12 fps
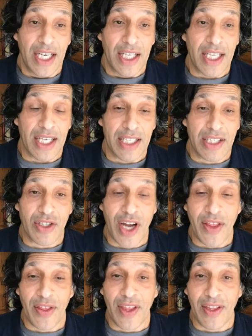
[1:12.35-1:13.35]
the
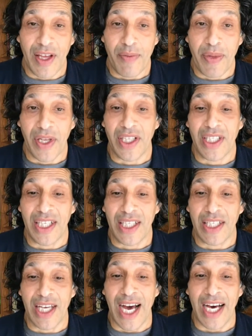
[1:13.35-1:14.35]
strength and the ability
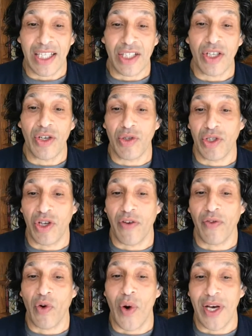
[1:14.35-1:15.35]
to ask those
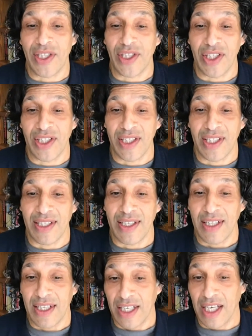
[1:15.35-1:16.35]
tough questions
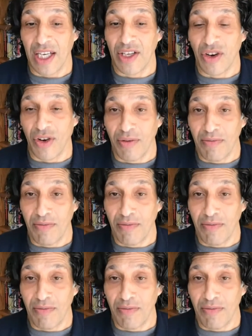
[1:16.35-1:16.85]
early on,